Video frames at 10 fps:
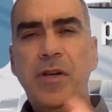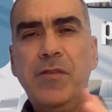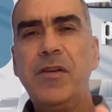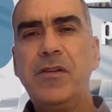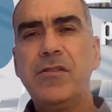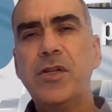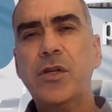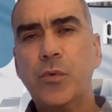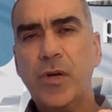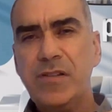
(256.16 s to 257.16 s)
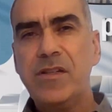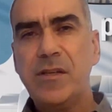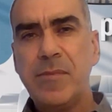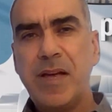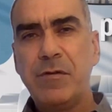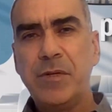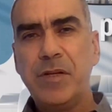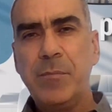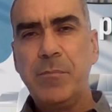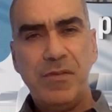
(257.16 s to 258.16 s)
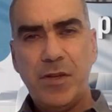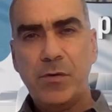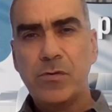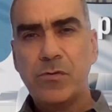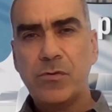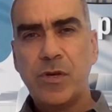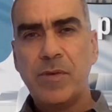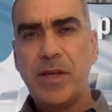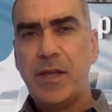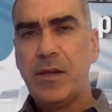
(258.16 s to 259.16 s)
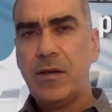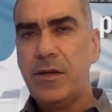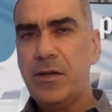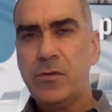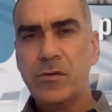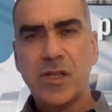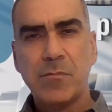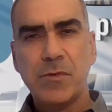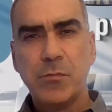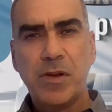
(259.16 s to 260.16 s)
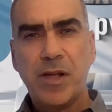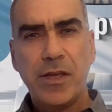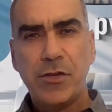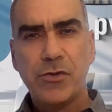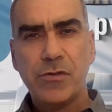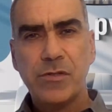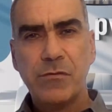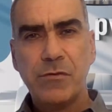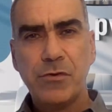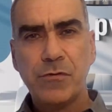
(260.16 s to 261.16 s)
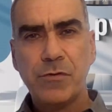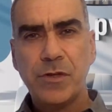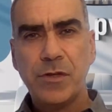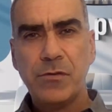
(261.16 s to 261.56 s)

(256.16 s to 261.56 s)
you believe that this increasing demand from the PV industry may lead to some supply issues in the future?